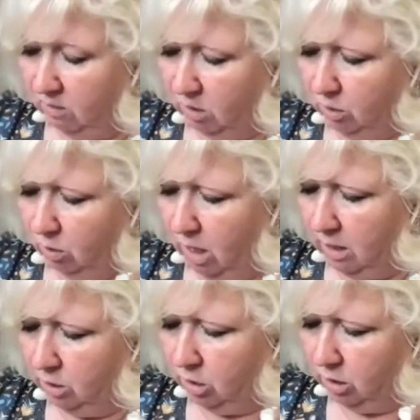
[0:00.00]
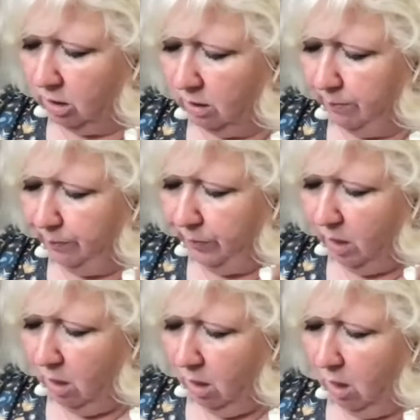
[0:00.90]
They've also got just a
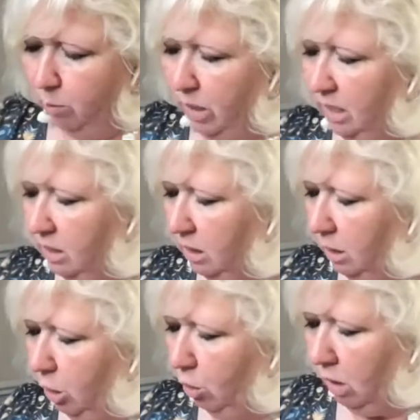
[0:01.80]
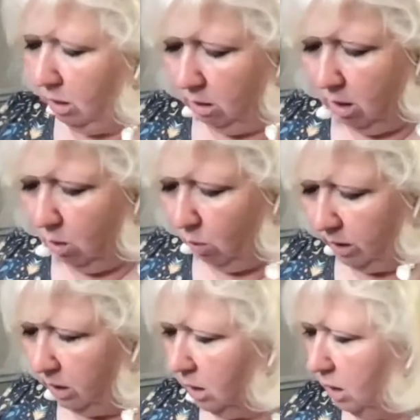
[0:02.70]
piece that you can,
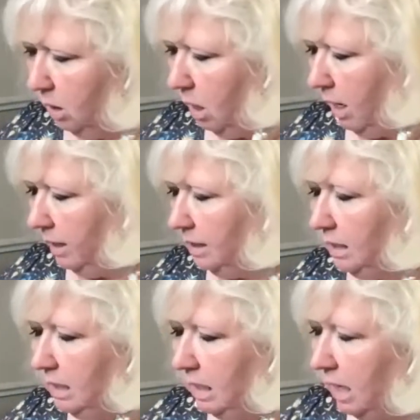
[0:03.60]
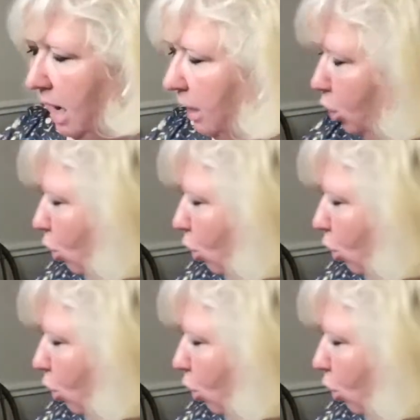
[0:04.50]
oh, I did it. I